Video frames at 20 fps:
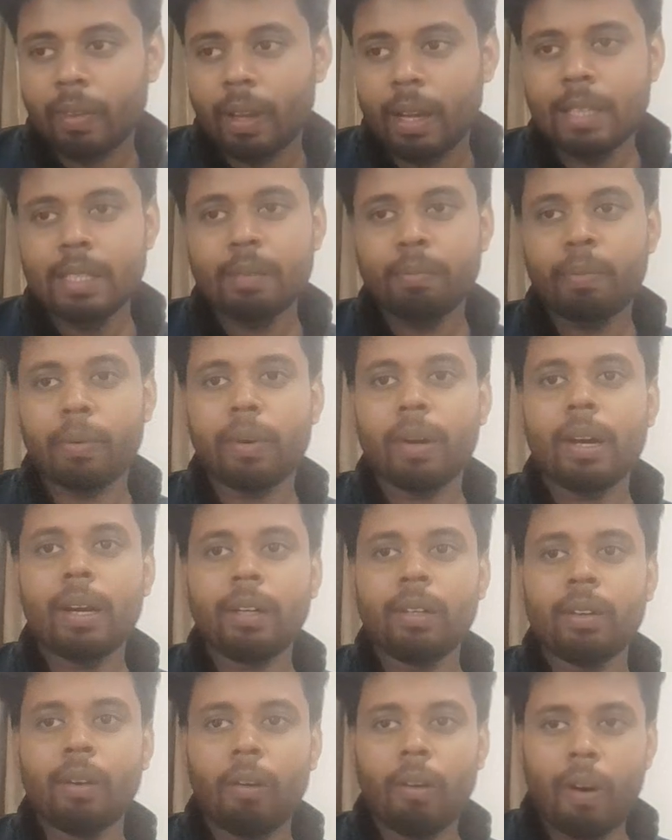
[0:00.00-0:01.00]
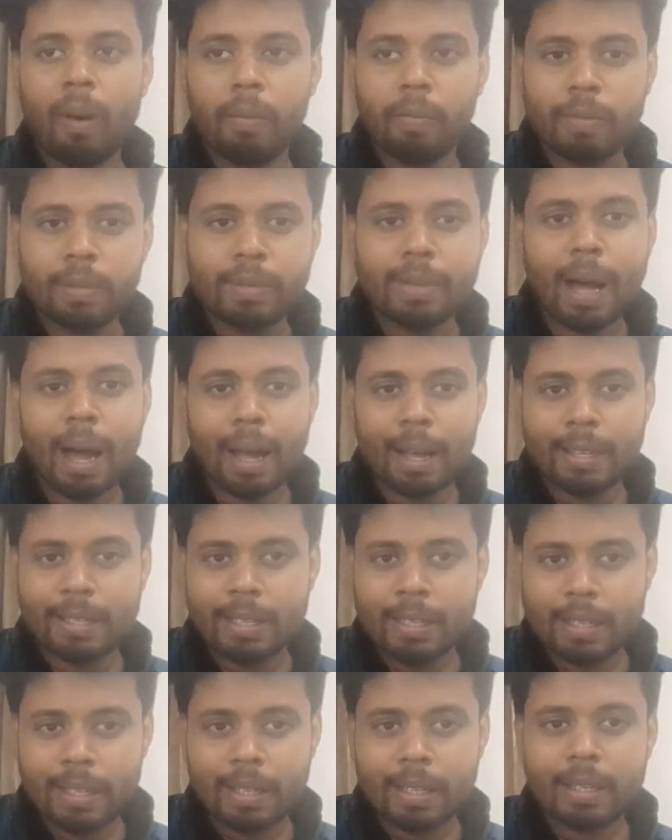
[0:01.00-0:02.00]
is a product of
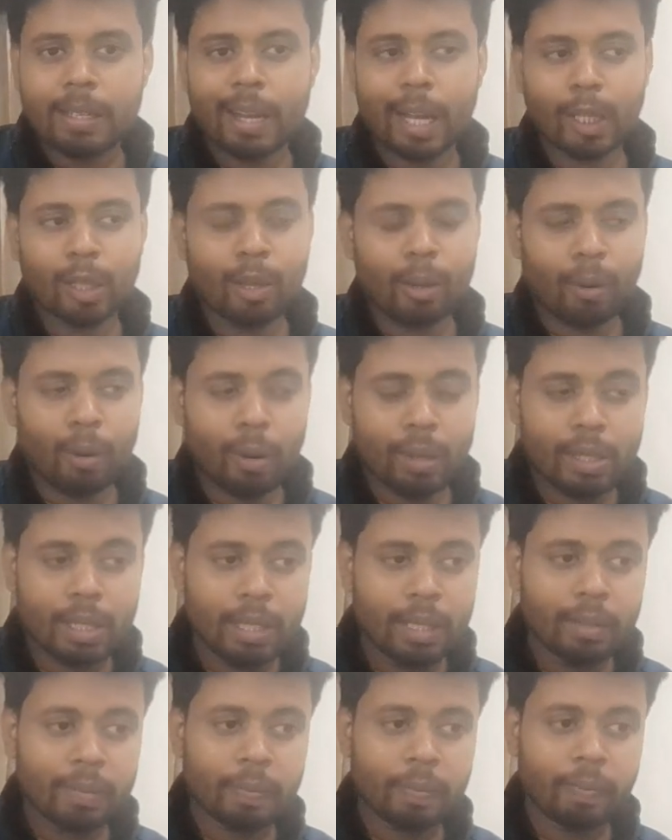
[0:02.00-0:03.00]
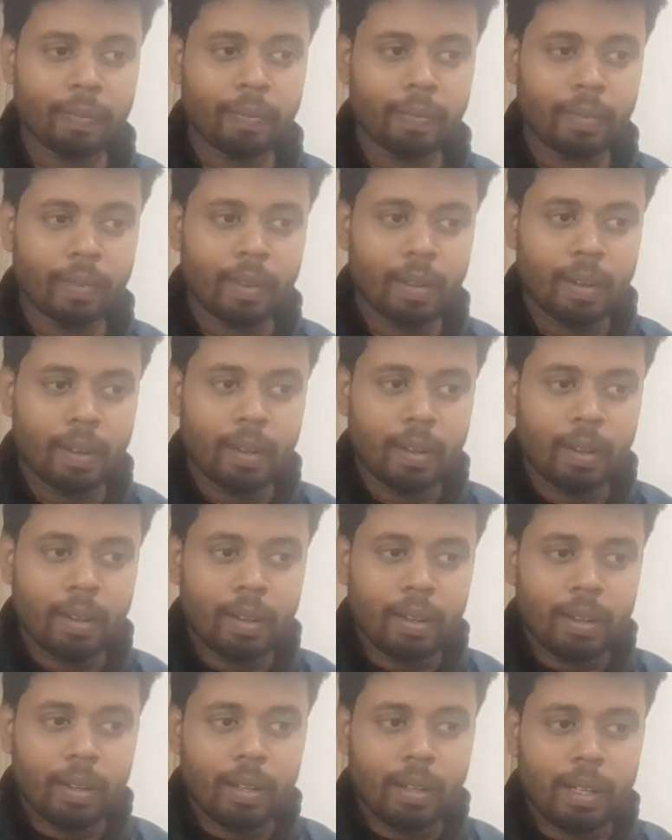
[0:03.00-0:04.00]
science, technology,
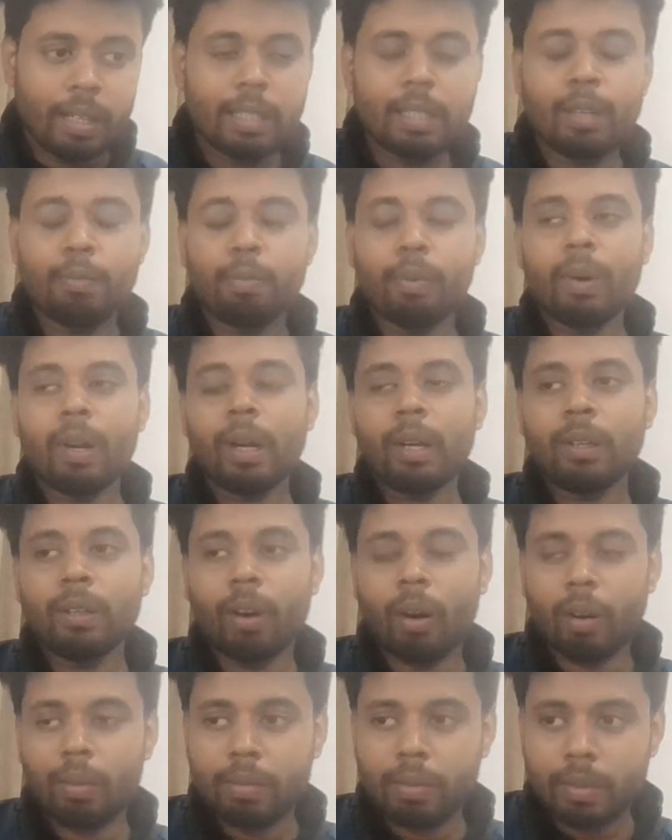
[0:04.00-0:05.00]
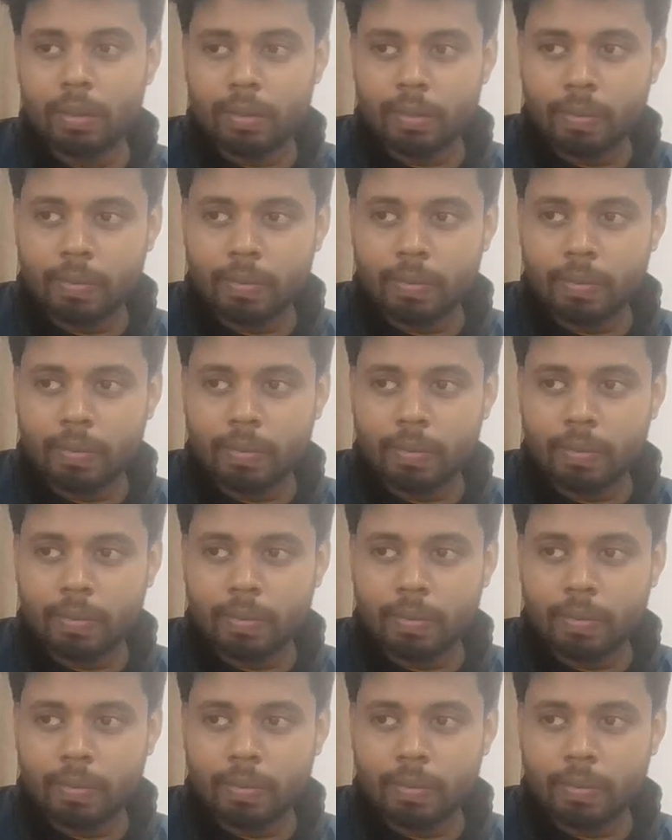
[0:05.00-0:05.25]
is the product of